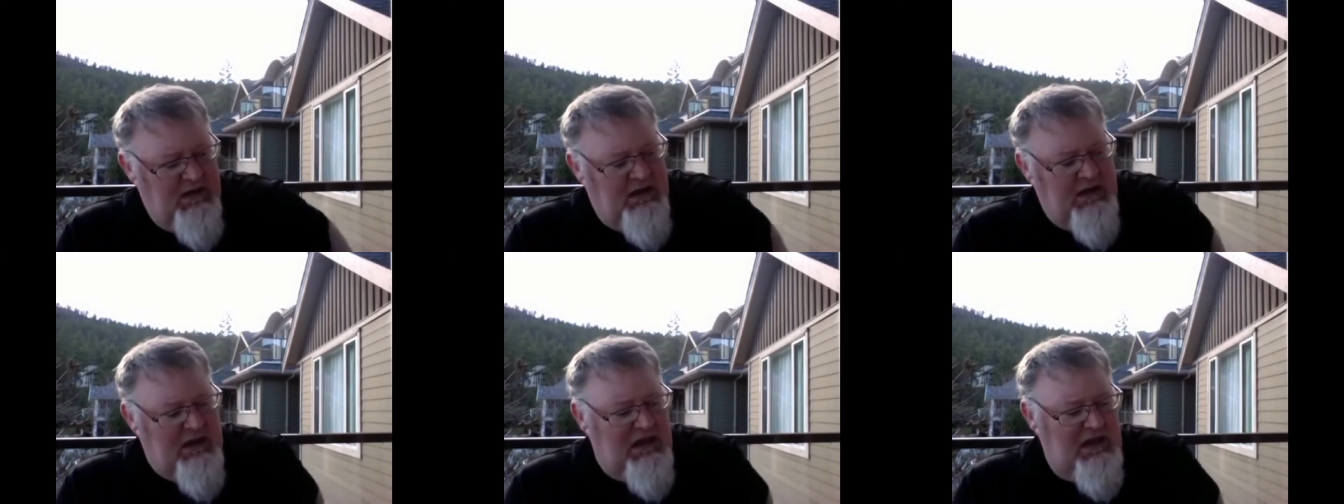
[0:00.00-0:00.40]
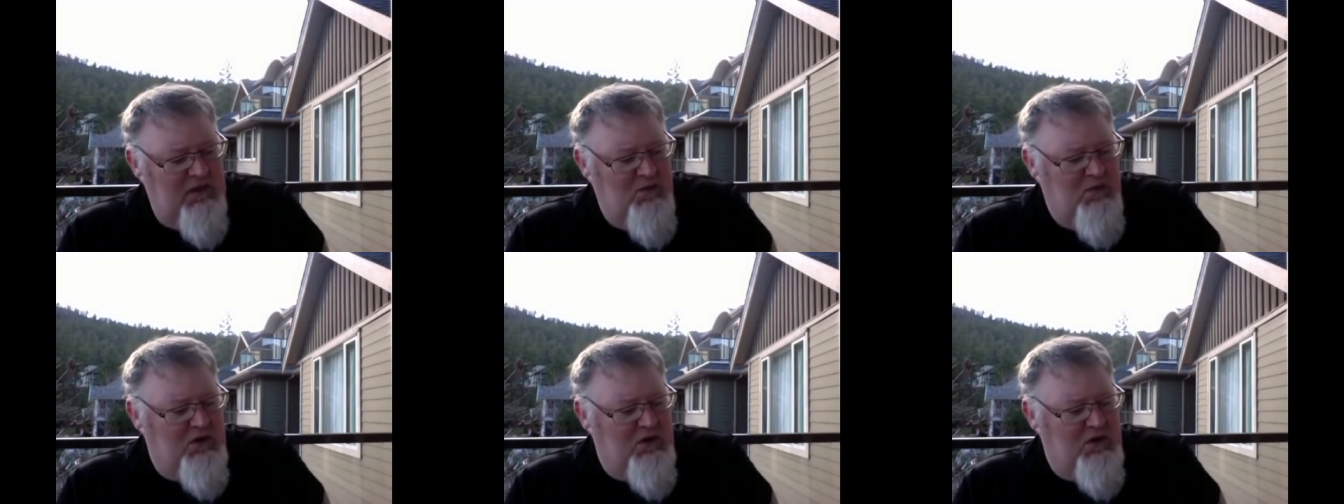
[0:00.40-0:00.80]
he
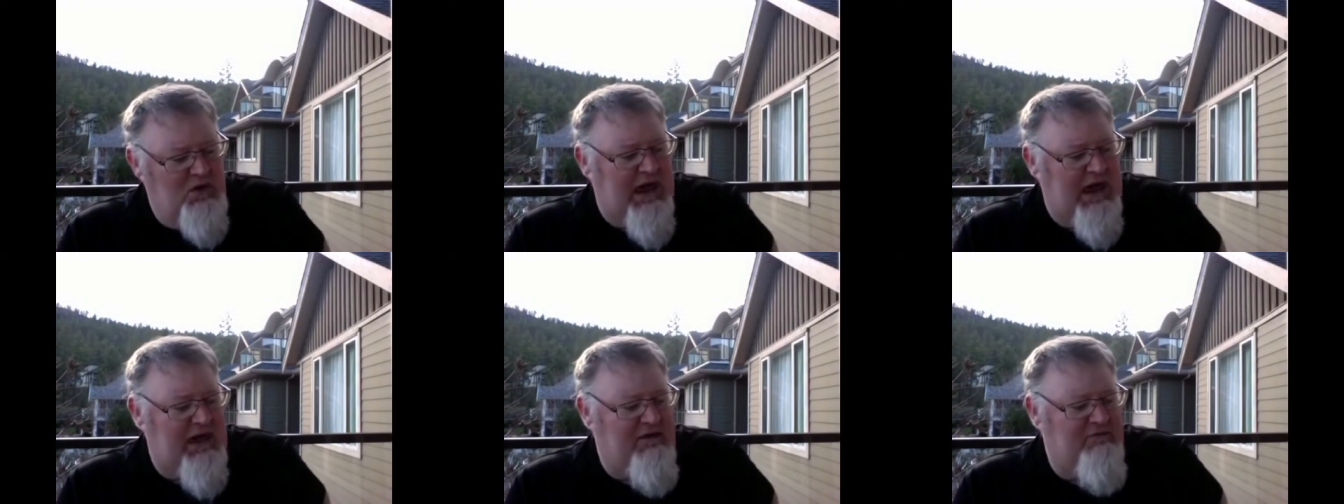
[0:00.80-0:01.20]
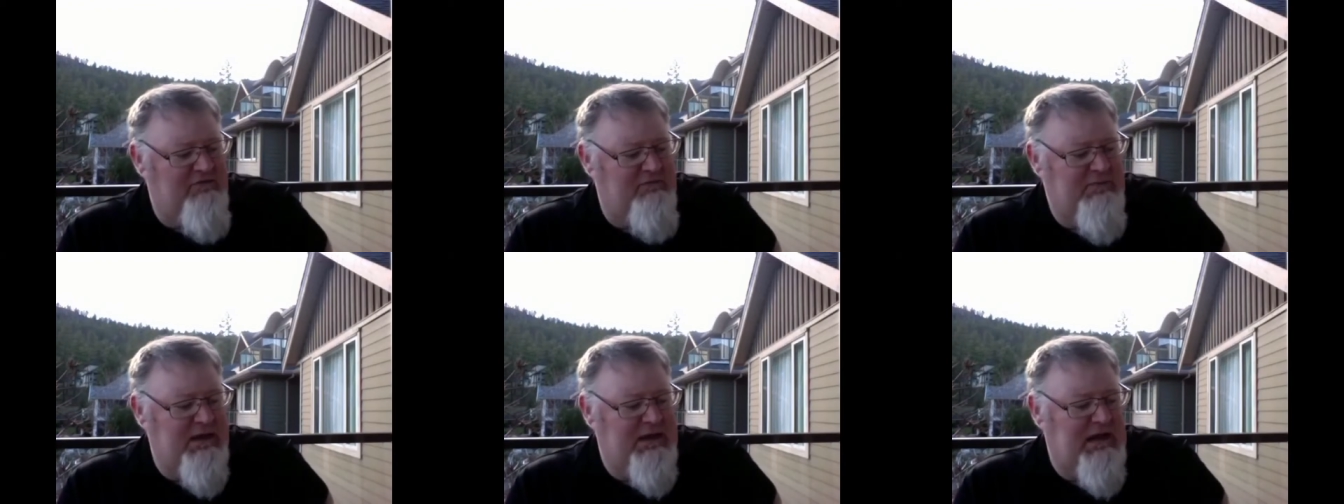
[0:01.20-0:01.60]
would have
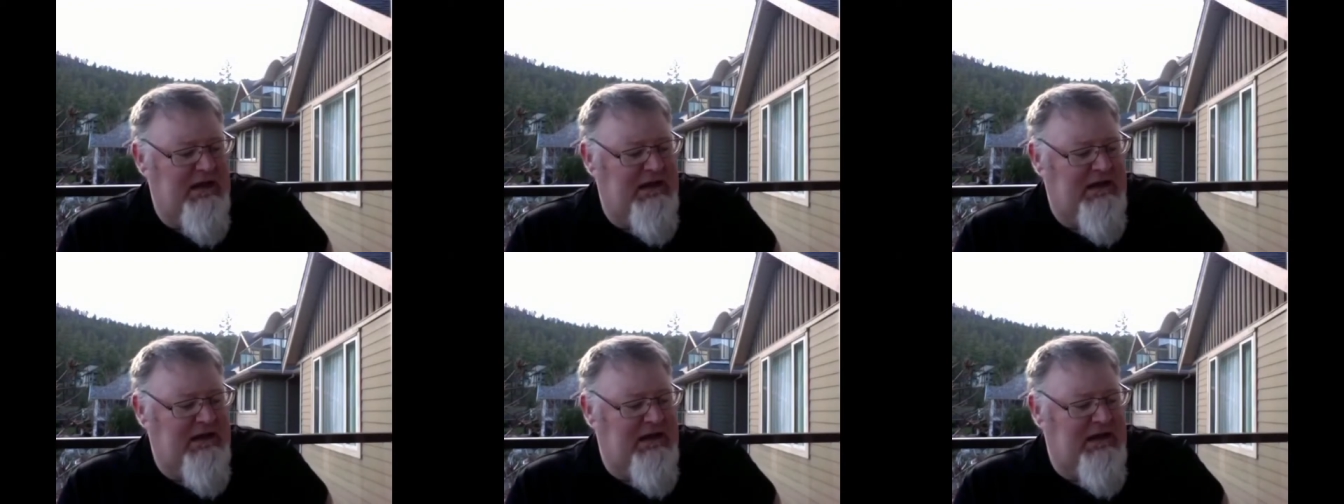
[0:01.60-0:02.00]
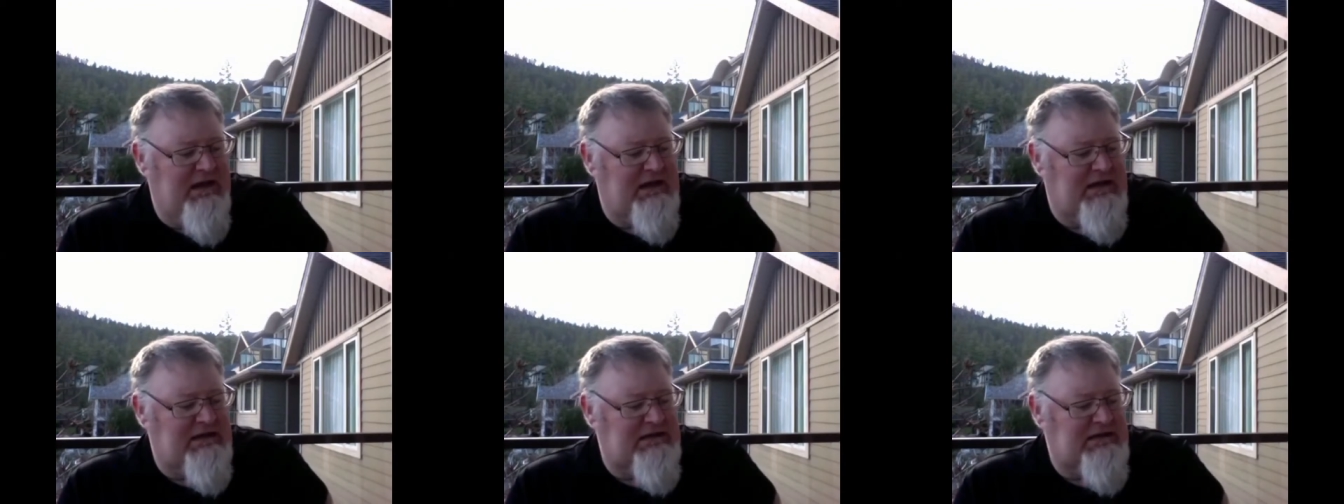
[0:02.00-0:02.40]
been an,
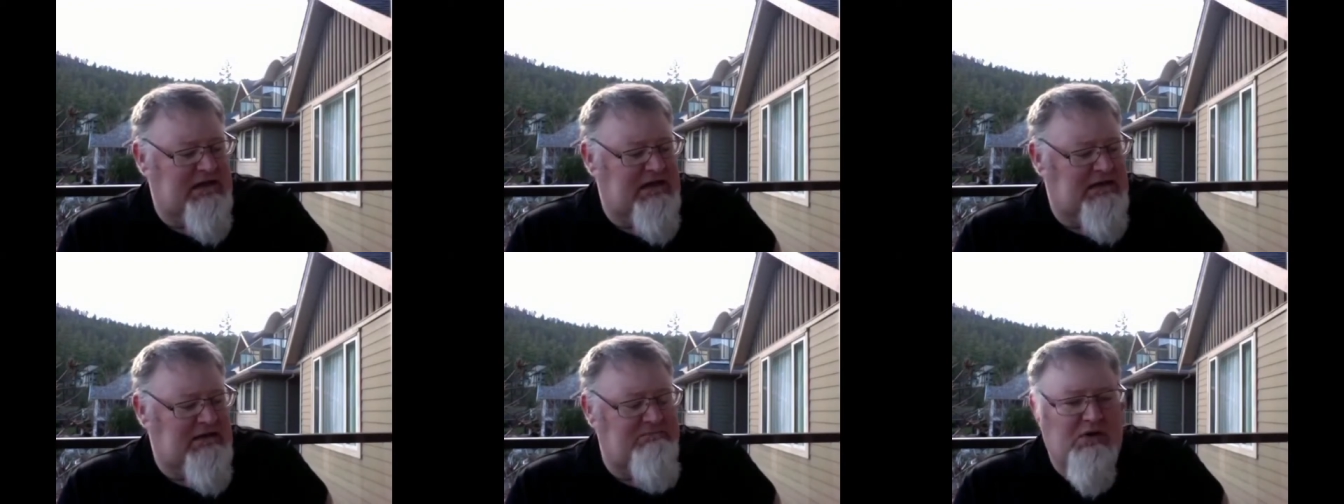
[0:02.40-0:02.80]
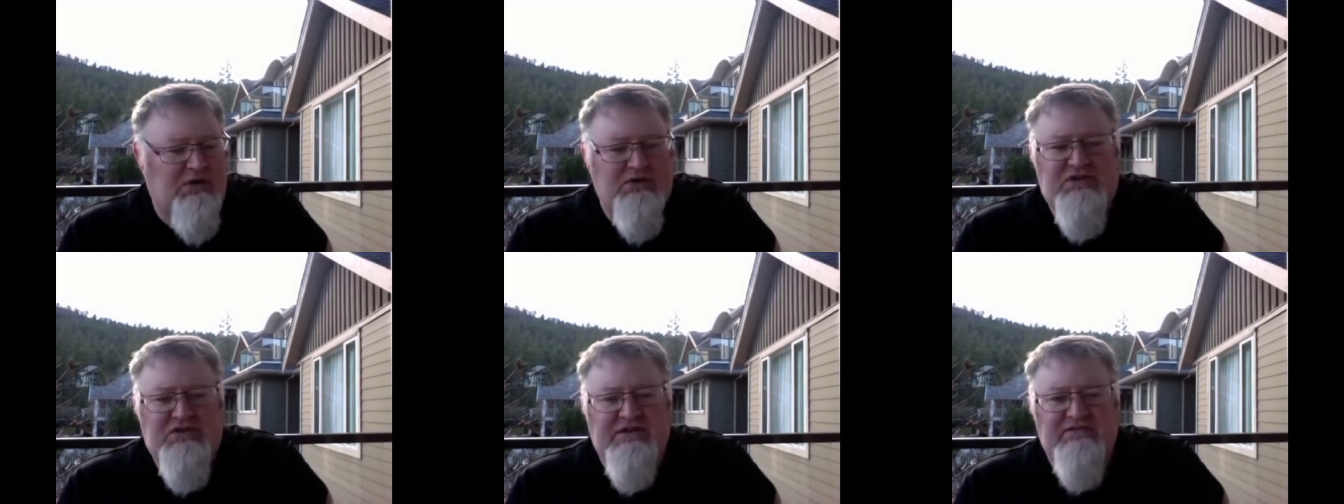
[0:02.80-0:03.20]
uh, a
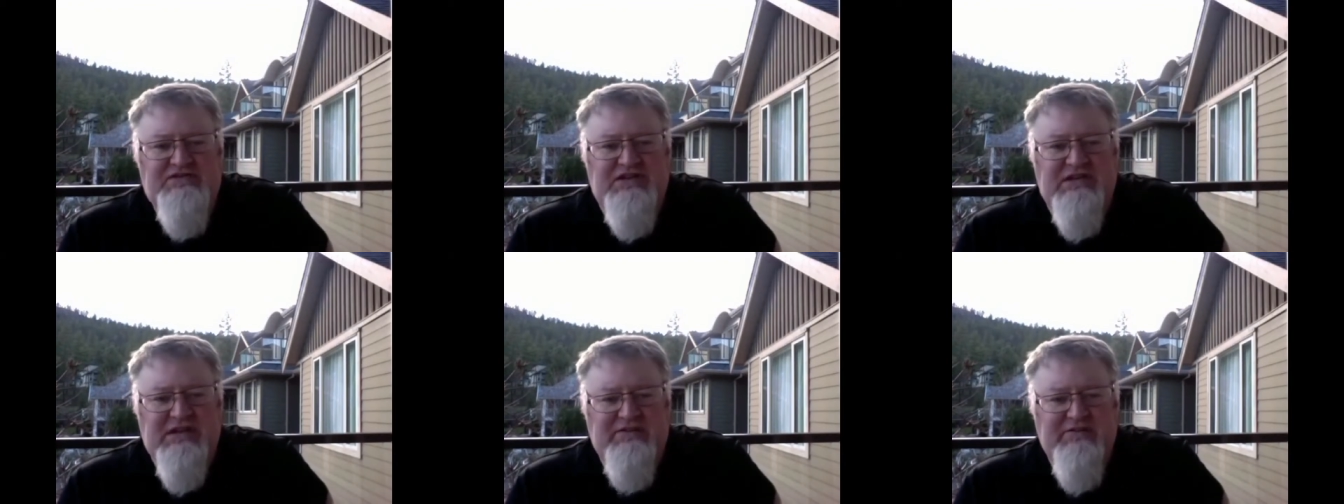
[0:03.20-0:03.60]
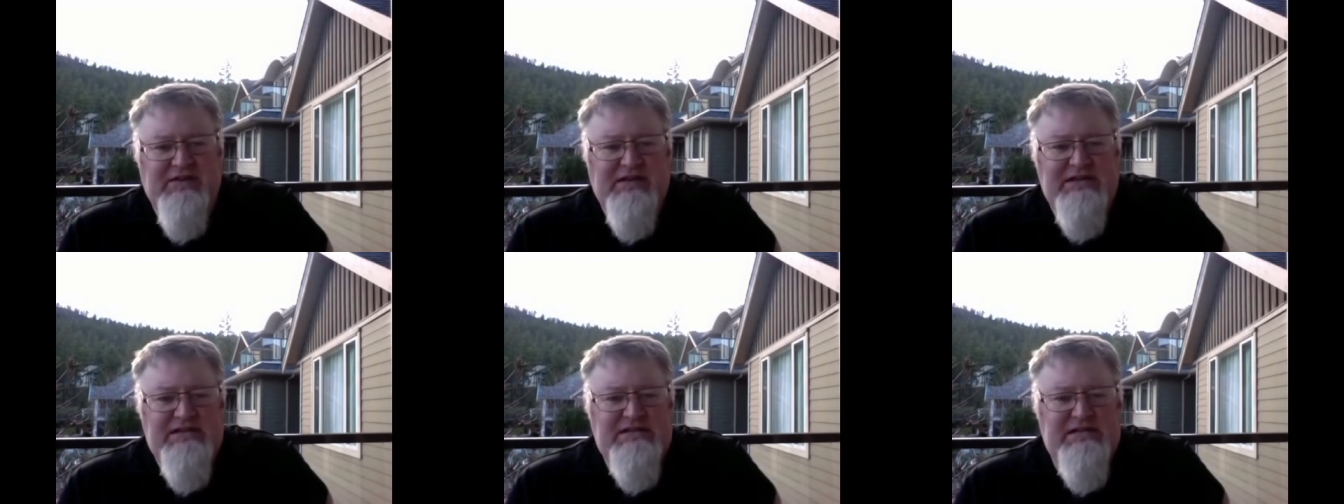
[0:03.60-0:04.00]
person of
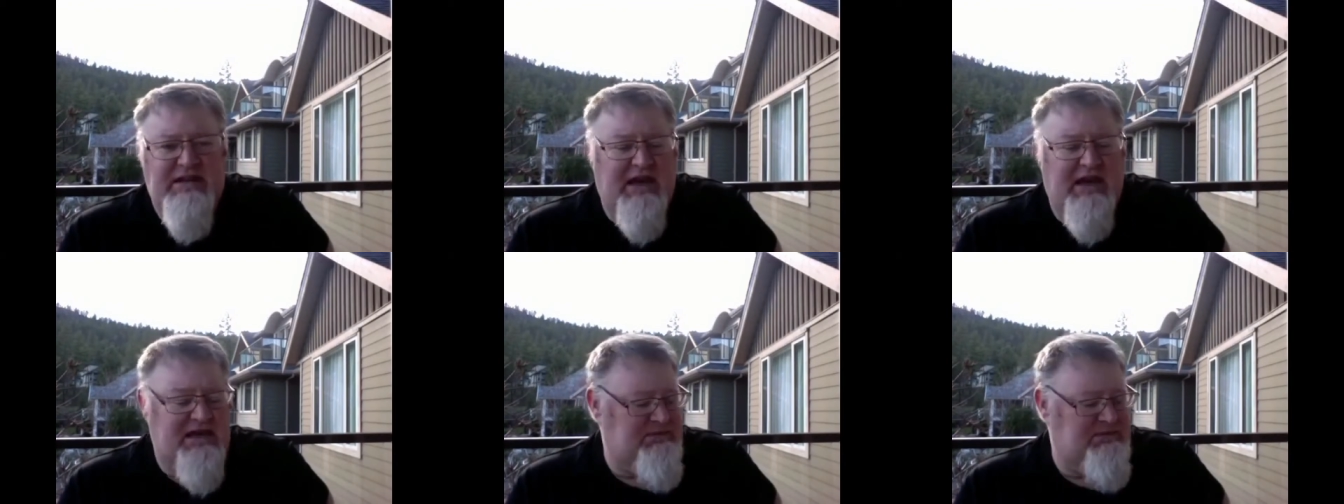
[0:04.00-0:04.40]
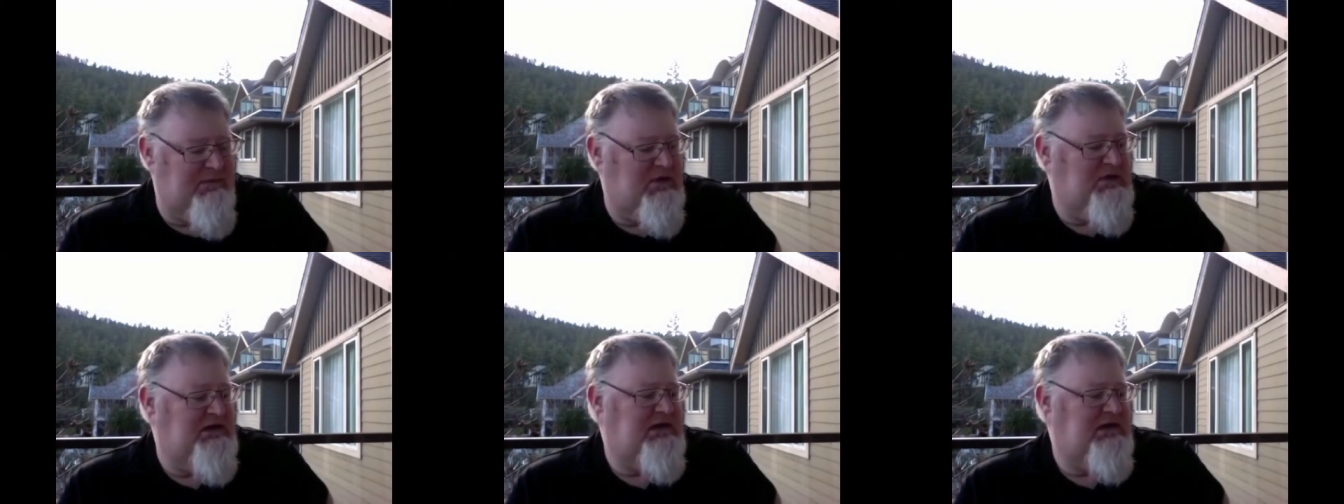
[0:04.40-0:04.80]
significance in that
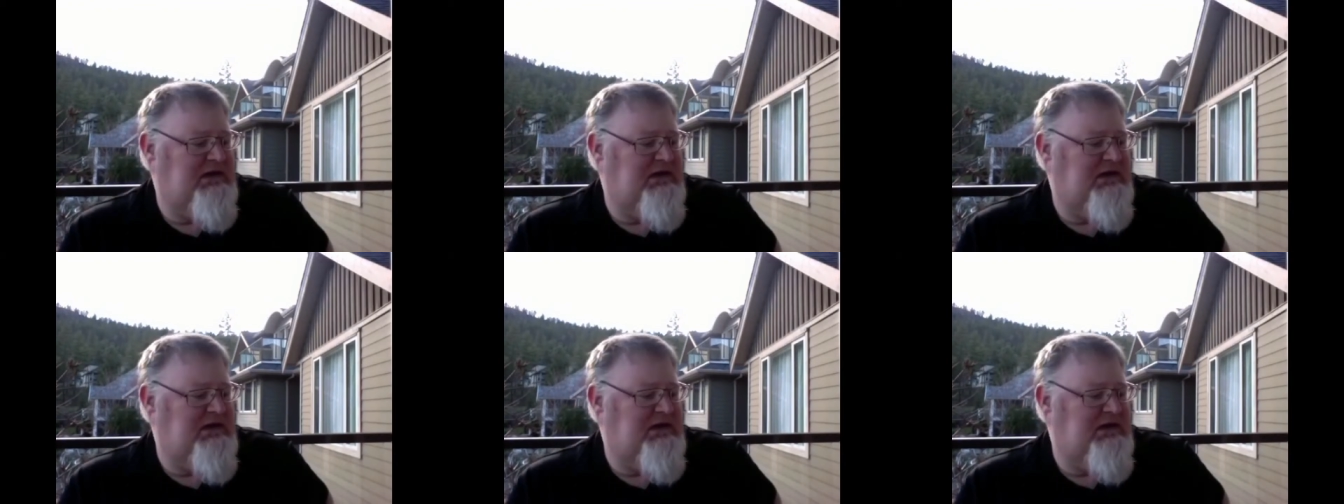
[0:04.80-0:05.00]
community,